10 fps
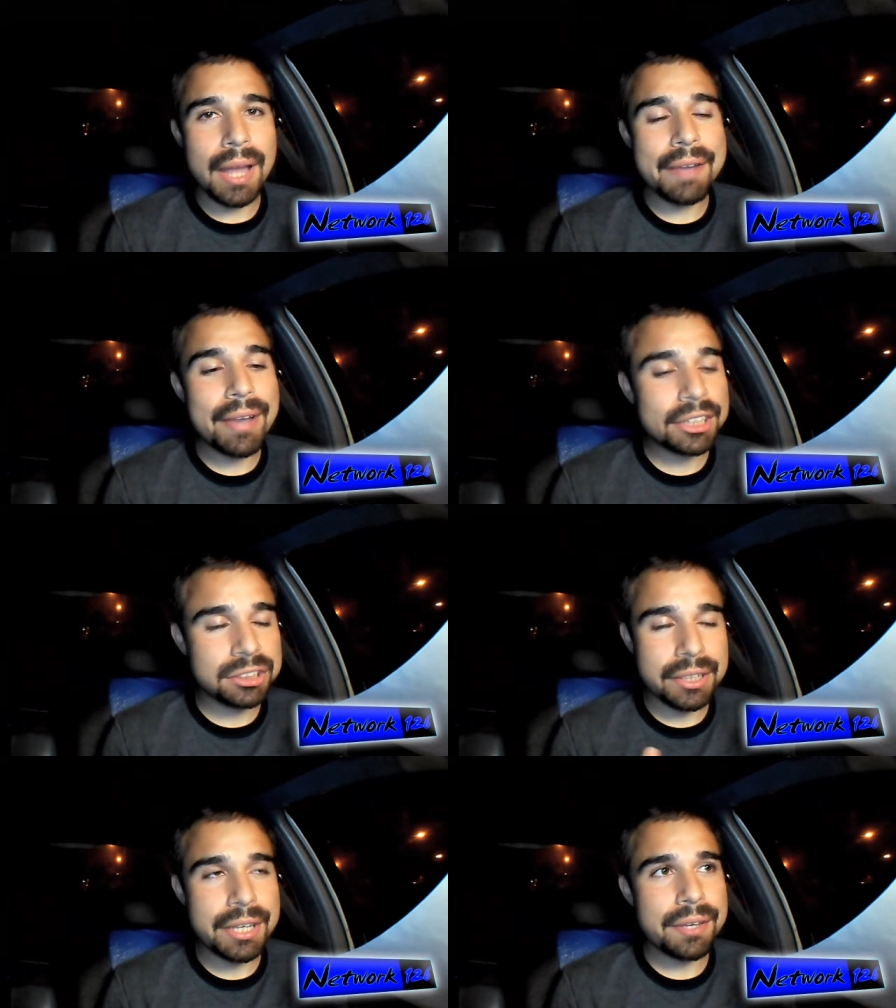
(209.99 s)
I've
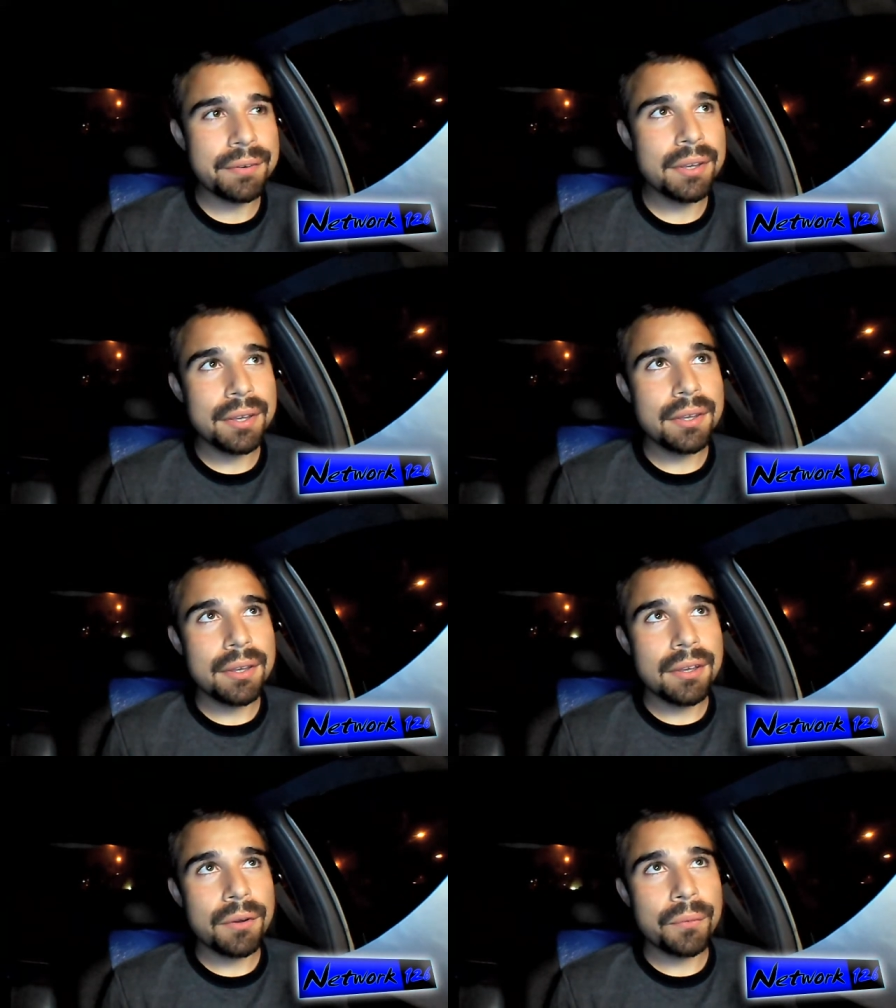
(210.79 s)
actually
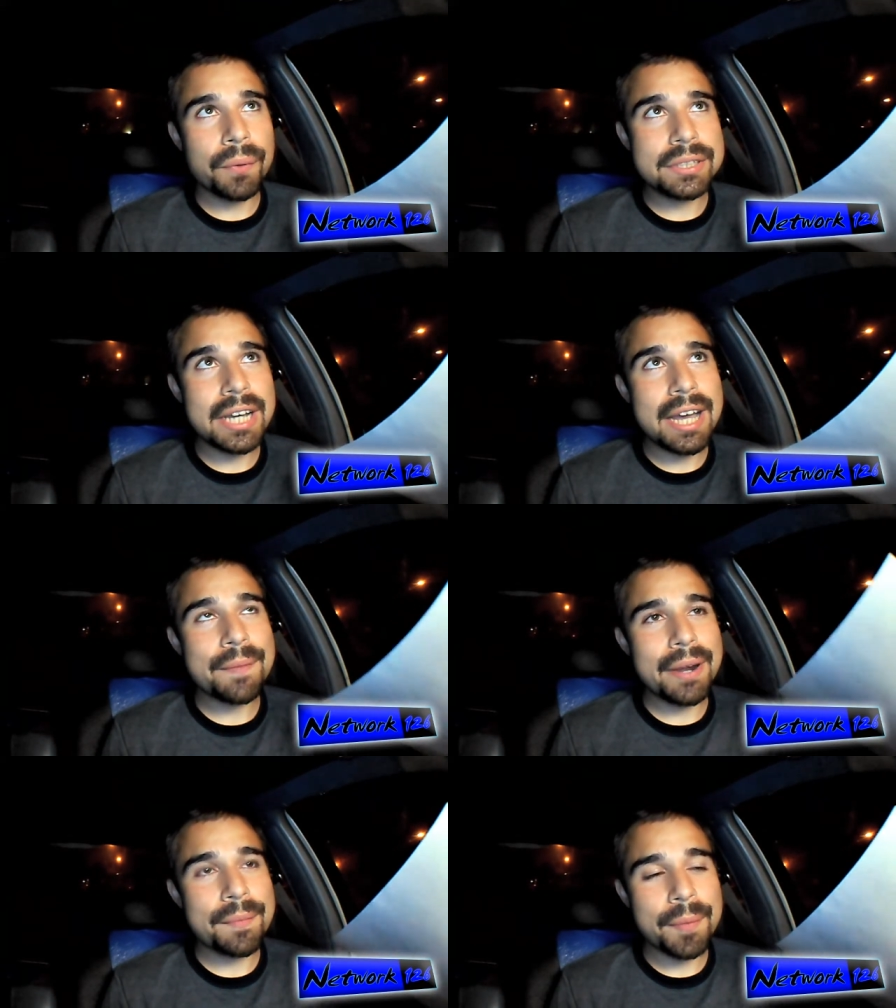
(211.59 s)
one
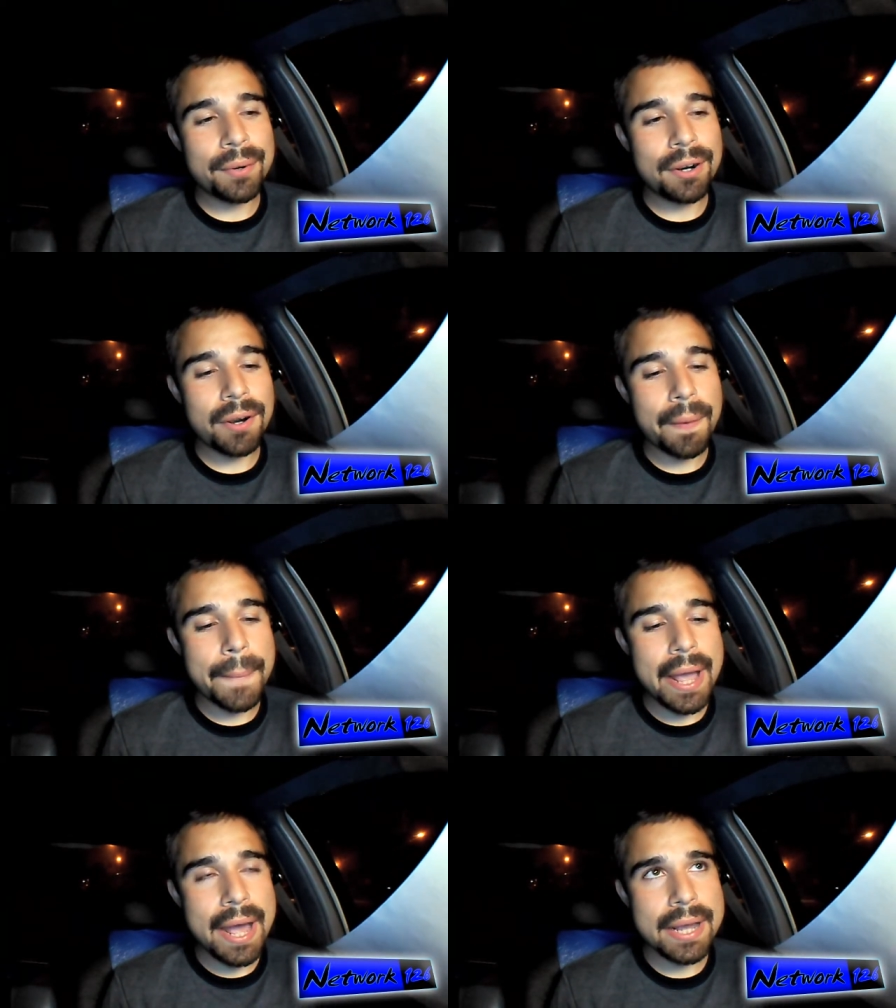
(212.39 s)
time I remember
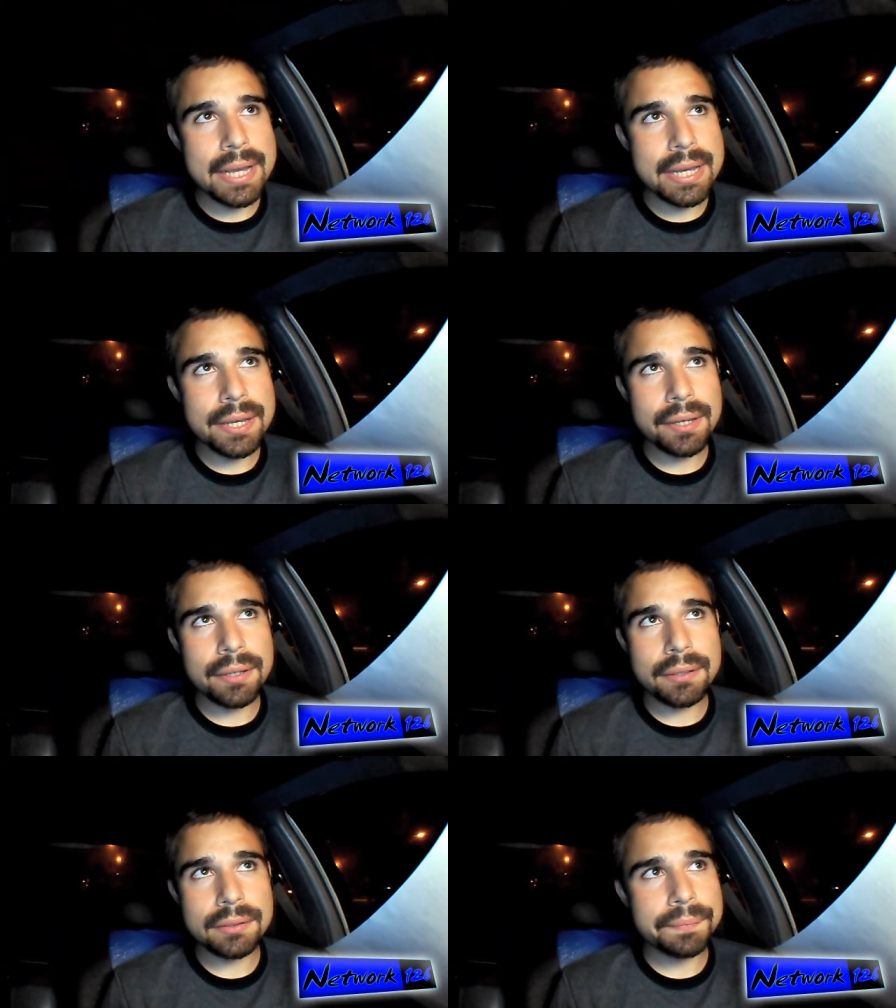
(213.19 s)
back
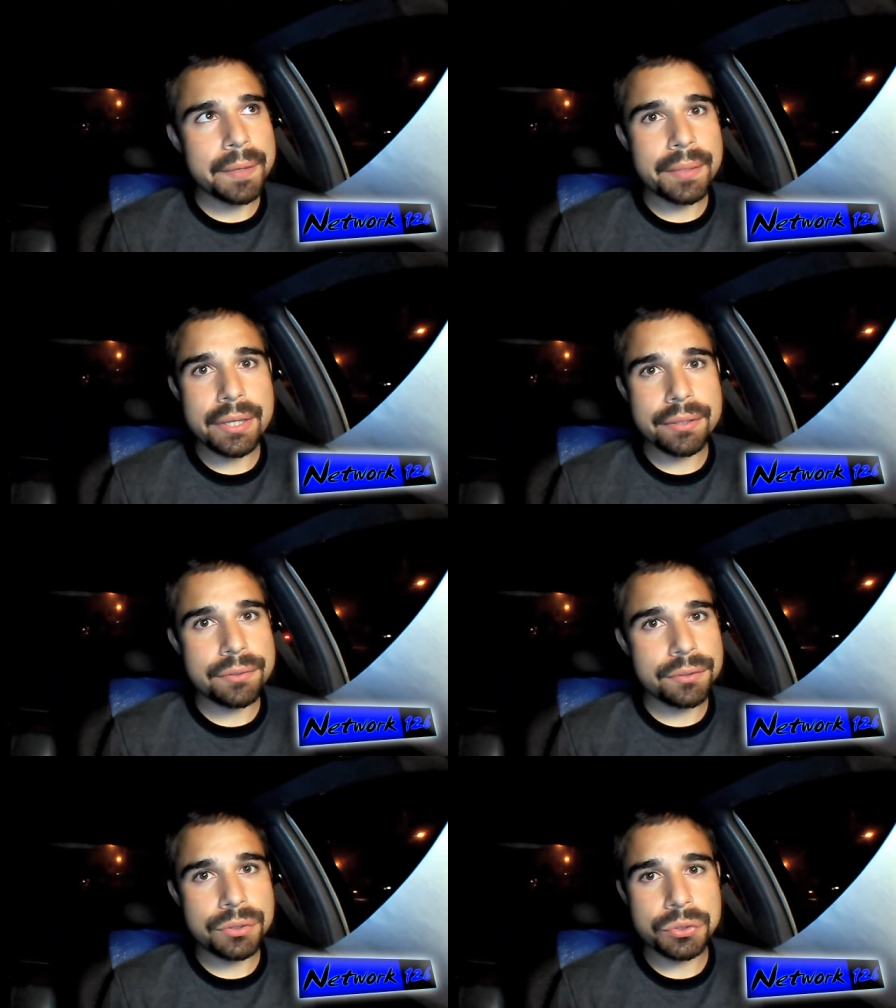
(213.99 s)
maybe
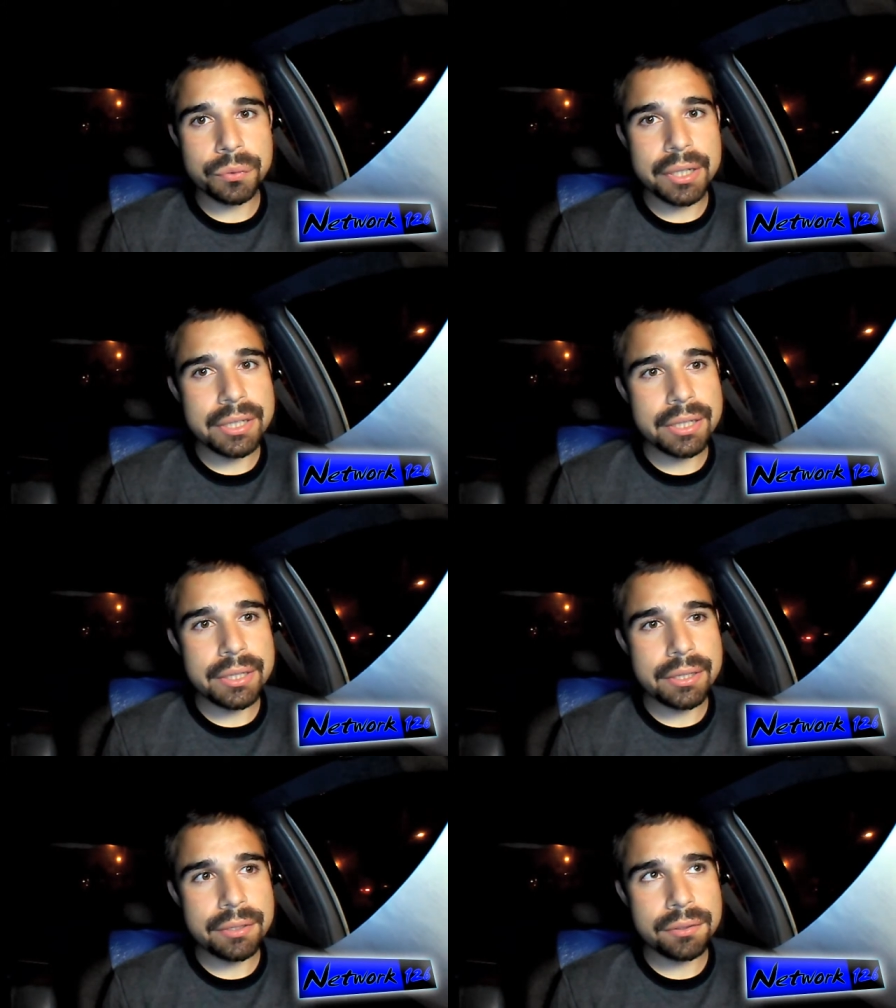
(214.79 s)
in
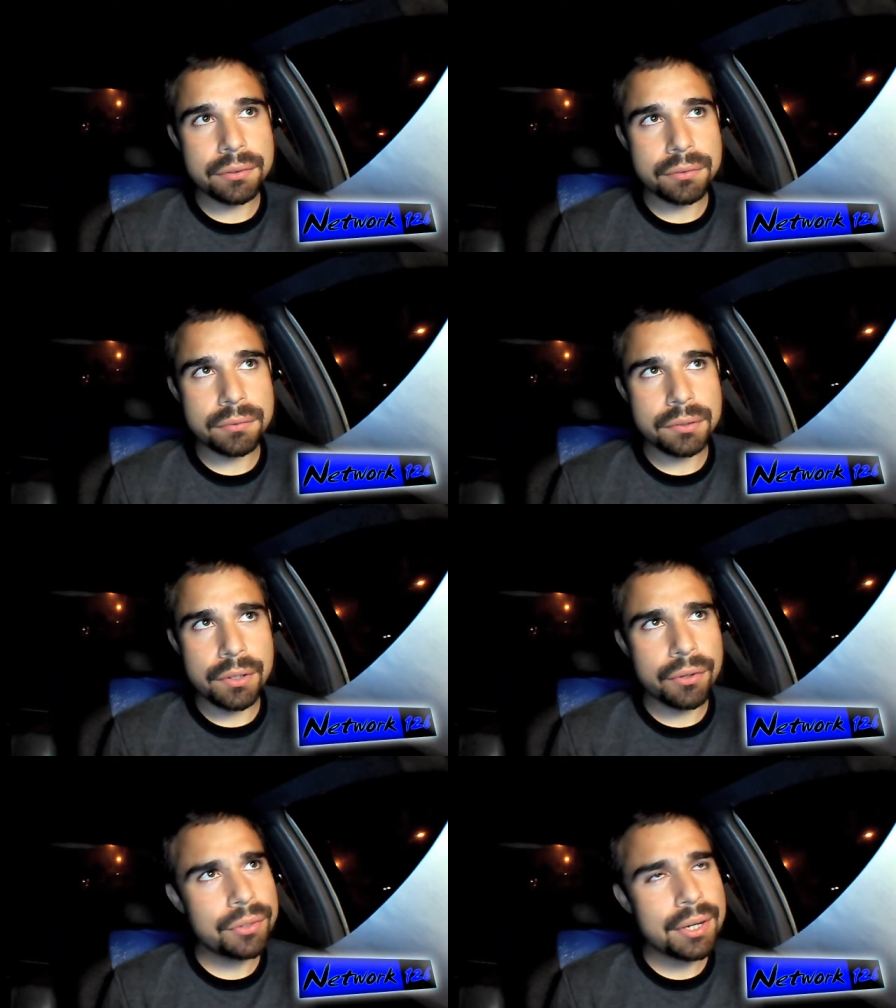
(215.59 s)

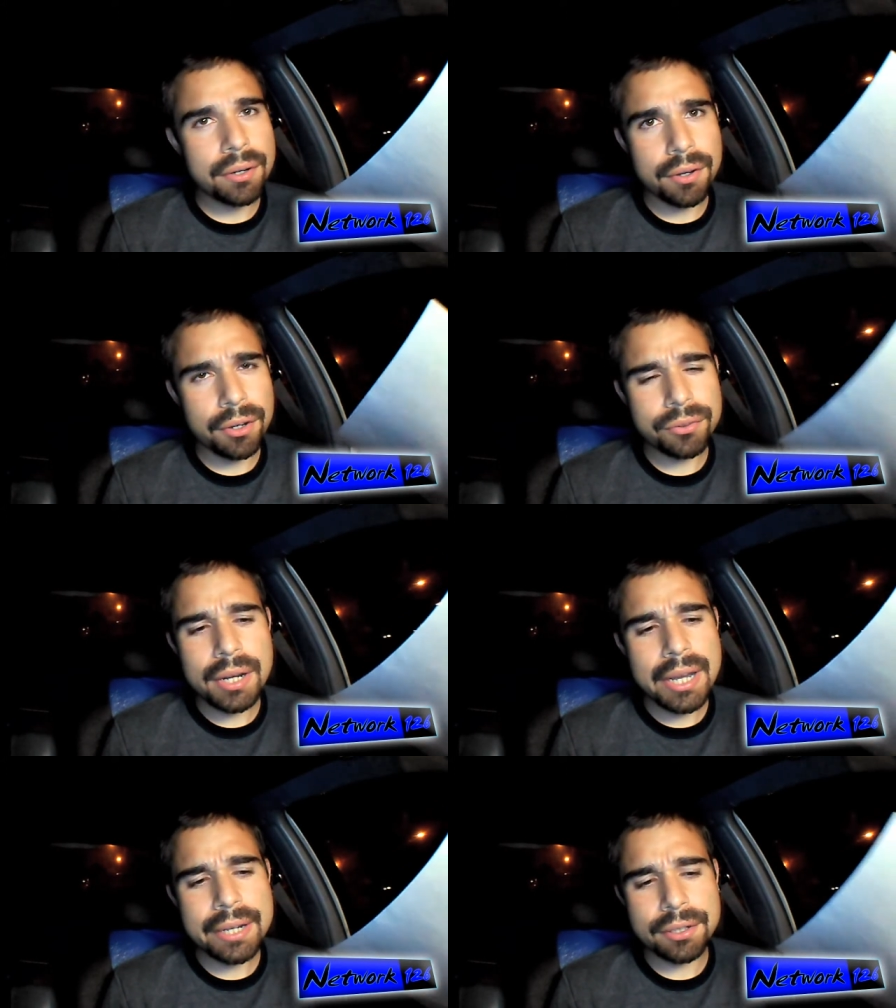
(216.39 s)

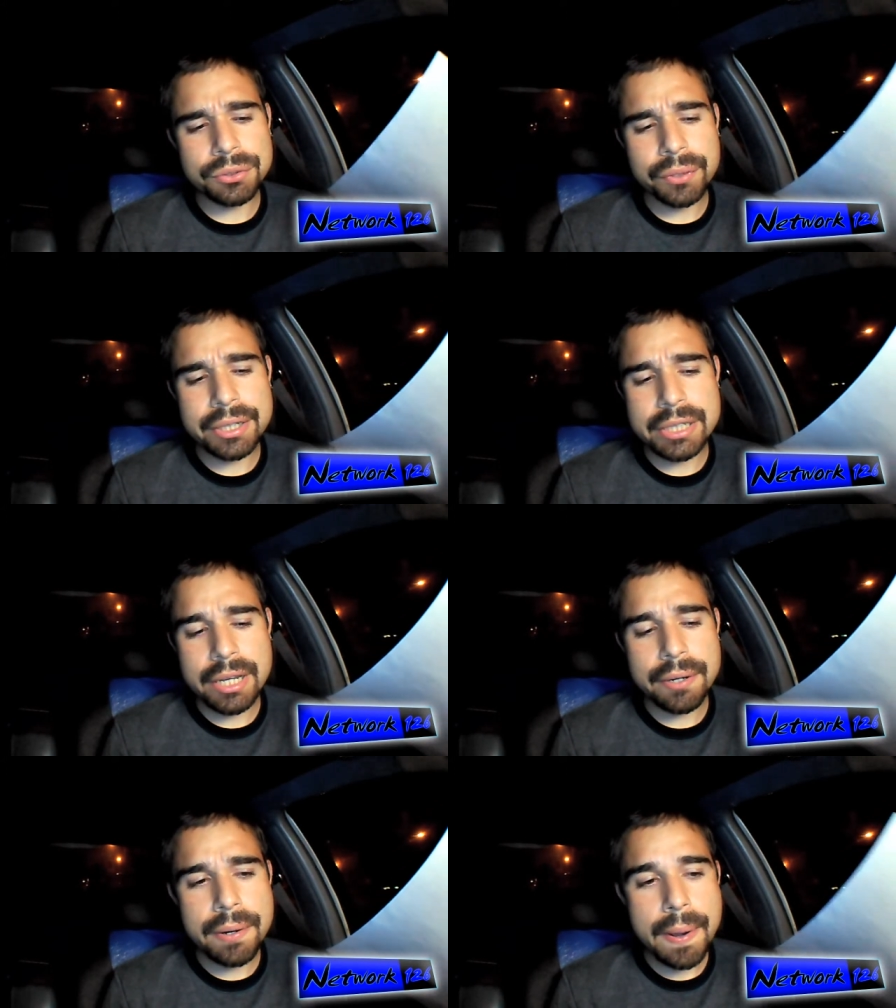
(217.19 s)
2009 or
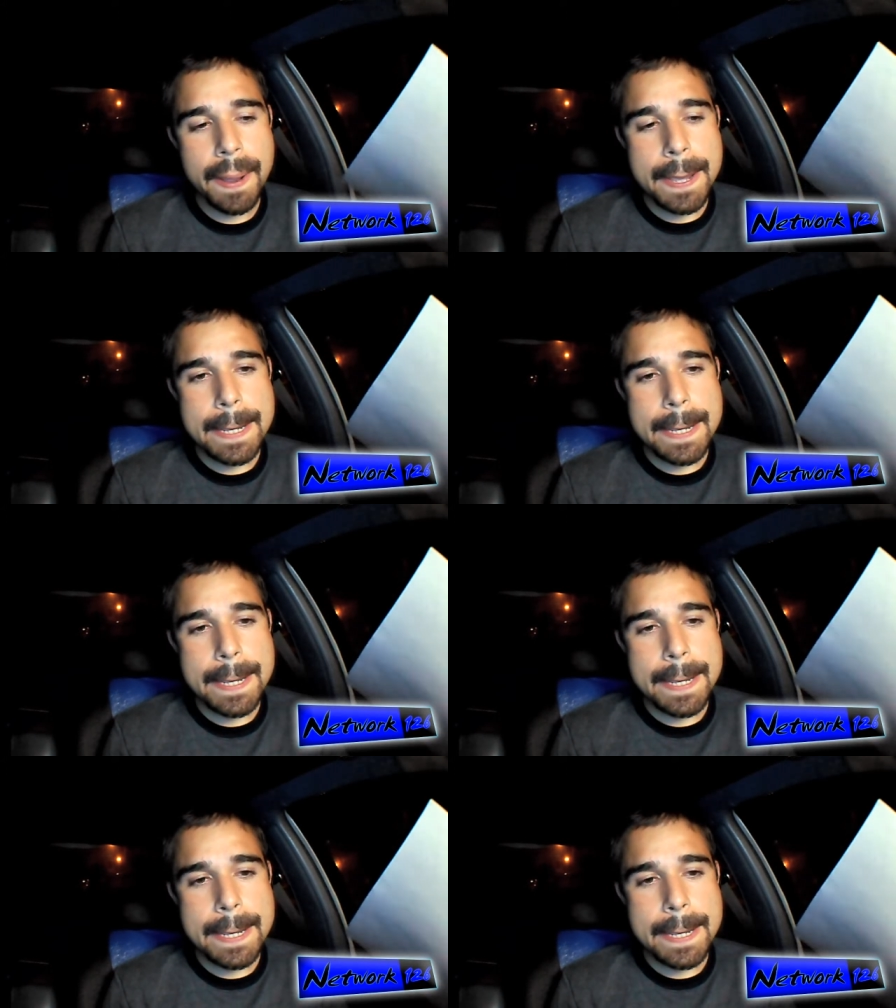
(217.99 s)
2010,